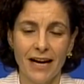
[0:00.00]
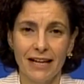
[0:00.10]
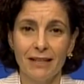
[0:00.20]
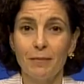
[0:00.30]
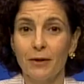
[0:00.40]

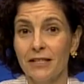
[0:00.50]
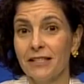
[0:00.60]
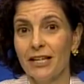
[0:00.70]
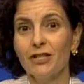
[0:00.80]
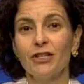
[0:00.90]
And the
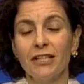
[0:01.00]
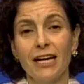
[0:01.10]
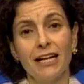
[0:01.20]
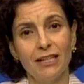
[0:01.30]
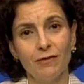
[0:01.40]
presentation that
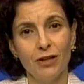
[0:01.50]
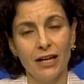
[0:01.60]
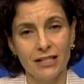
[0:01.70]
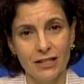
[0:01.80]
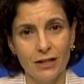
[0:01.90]
I'll give you
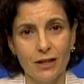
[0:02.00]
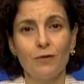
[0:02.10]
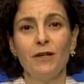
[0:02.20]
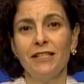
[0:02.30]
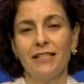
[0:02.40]
has
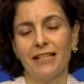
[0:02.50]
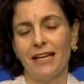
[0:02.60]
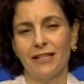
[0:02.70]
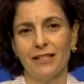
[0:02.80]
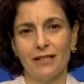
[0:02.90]
3
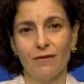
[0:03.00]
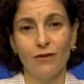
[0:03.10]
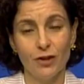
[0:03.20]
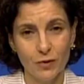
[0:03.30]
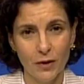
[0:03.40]
stages. The
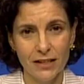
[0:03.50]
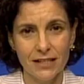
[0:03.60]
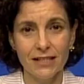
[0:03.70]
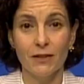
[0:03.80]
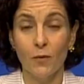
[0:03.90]
first one
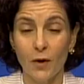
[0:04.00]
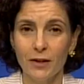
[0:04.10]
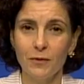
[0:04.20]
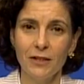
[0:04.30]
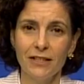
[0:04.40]
is
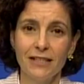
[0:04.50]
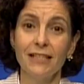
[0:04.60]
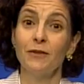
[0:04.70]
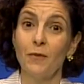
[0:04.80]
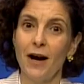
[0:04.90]
what we did
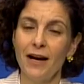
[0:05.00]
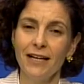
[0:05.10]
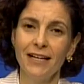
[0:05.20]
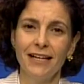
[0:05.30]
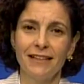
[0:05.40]
and
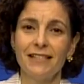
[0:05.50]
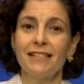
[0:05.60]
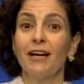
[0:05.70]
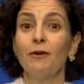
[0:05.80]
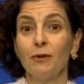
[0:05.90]
why. The
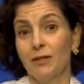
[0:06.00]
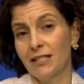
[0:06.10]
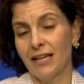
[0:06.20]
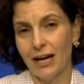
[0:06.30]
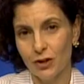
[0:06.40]
second one is
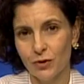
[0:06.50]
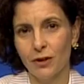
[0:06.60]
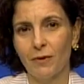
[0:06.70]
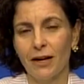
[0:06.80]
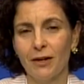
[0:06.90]
the
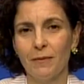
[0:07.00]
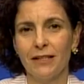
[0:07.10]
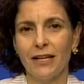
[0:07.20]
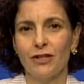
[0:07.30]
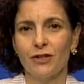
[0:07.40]
actual
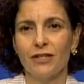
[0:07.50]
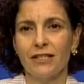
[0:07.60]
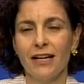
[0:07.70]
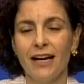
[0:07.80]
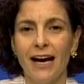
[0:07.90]
recommendations.